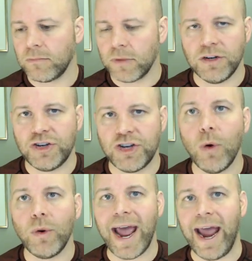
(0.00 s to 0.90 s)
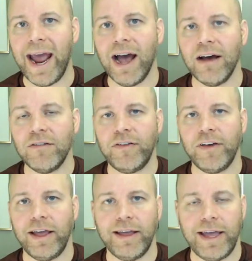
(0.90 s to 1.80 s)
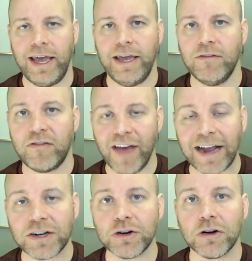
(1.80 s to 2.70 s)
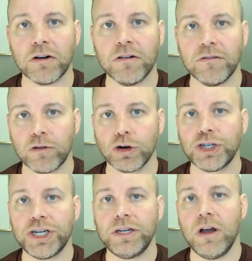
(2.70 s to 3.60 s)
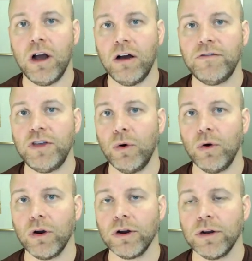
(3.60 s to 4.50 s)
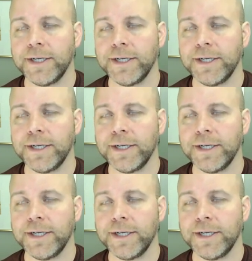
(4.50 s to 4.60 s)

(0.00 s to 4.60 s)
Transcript: don't have a vector version of your